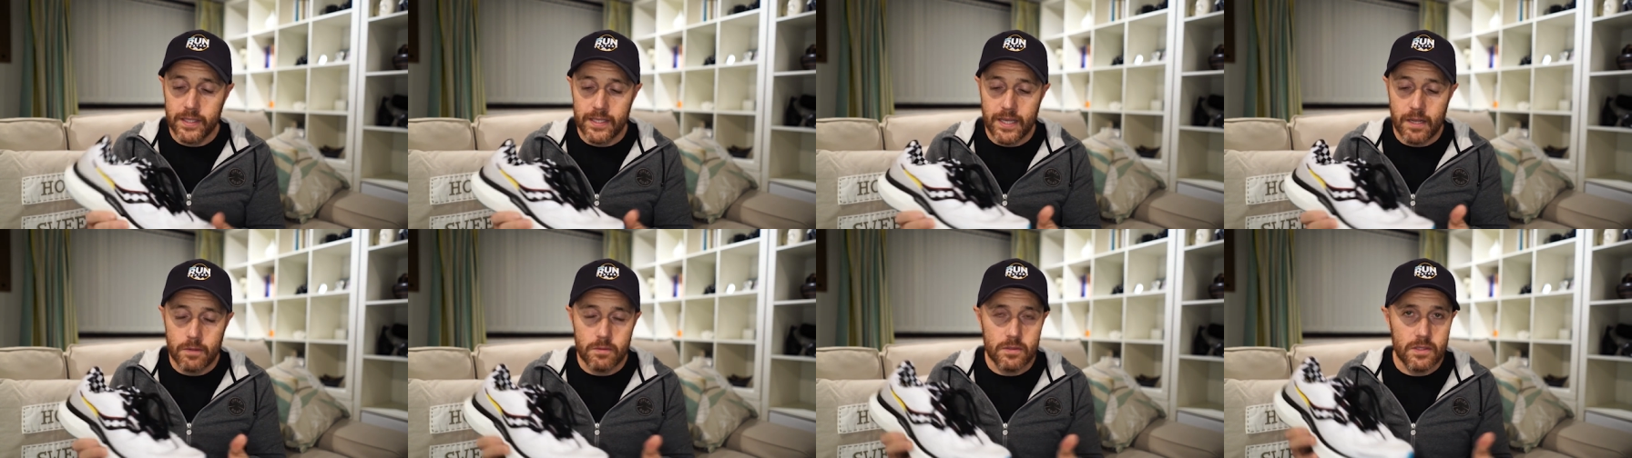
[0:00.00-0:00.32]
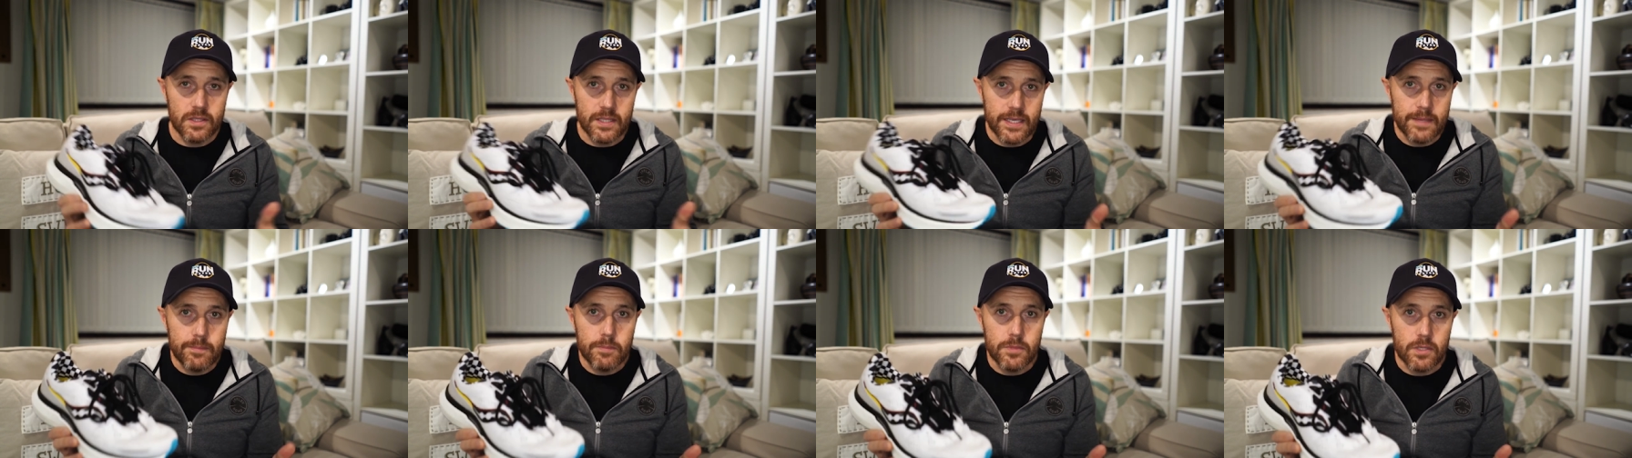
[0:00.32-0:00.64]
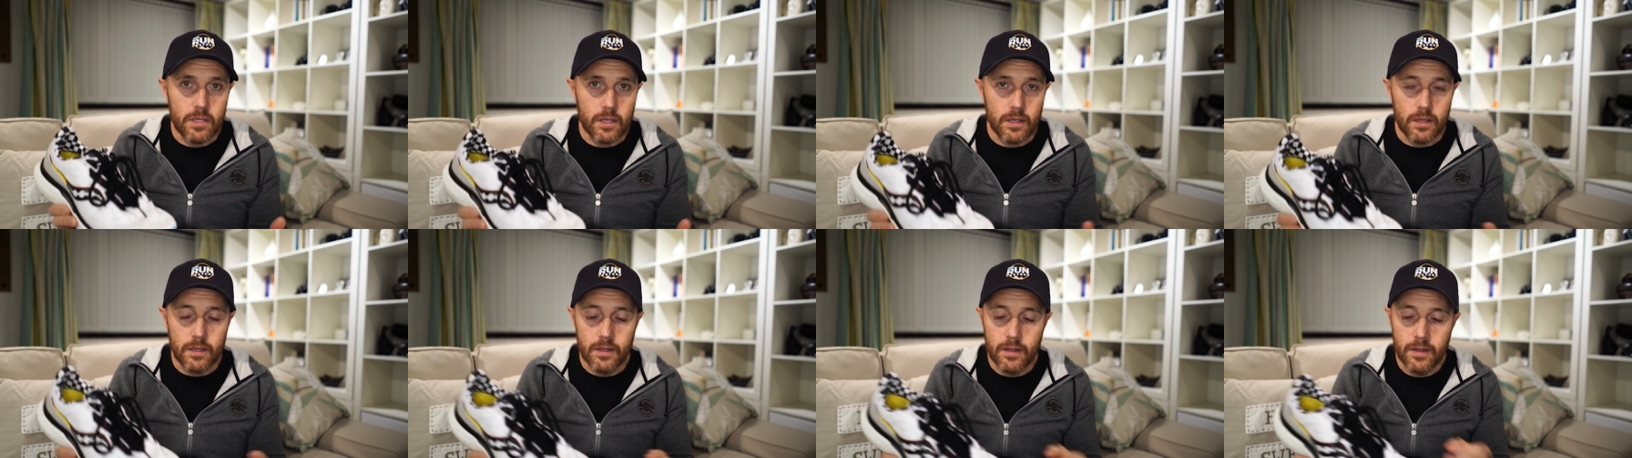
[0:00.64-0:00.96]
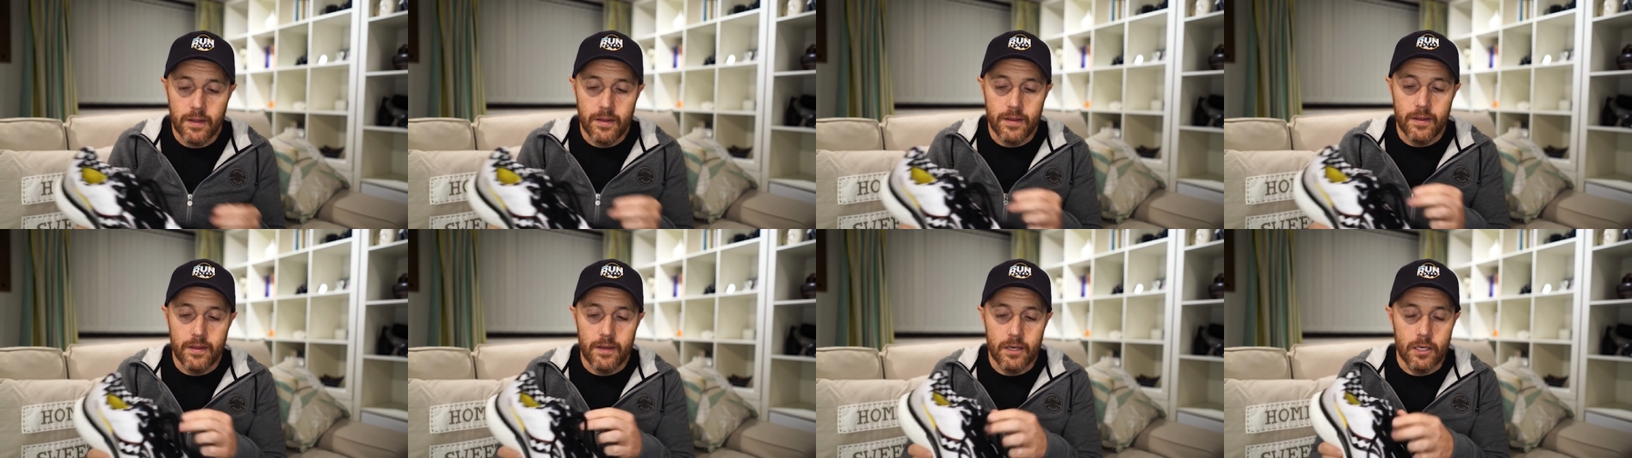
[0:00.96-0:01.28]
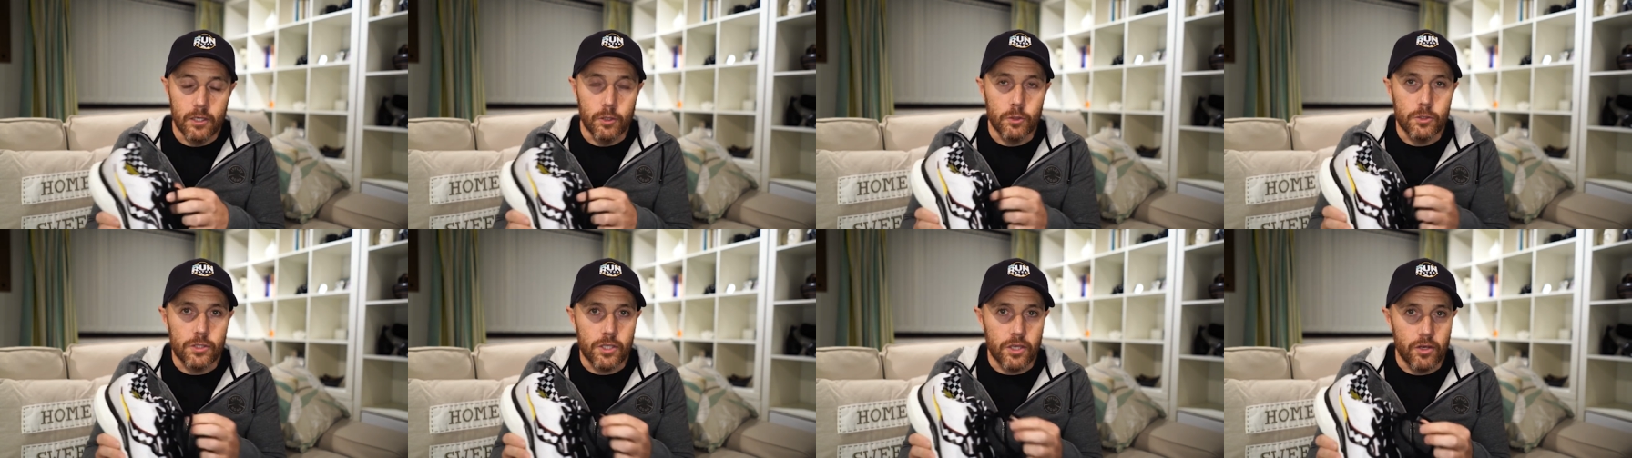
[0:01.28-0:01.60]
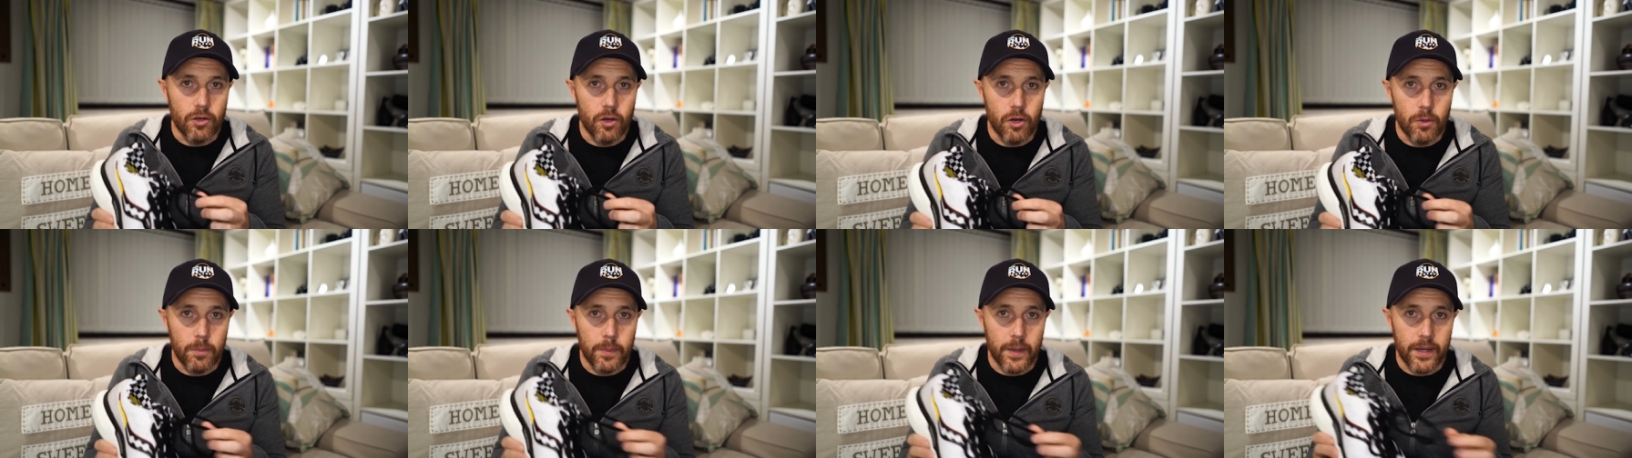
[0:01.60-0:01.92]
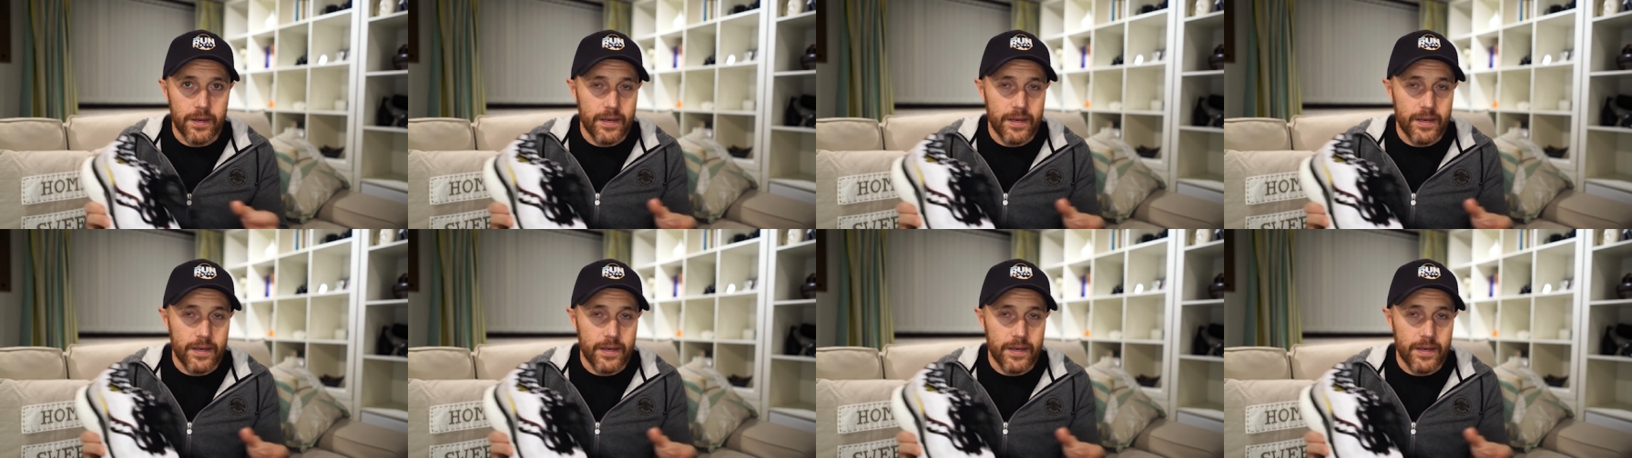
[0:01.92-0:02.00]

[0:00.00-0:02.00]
they don't seem to loosen up.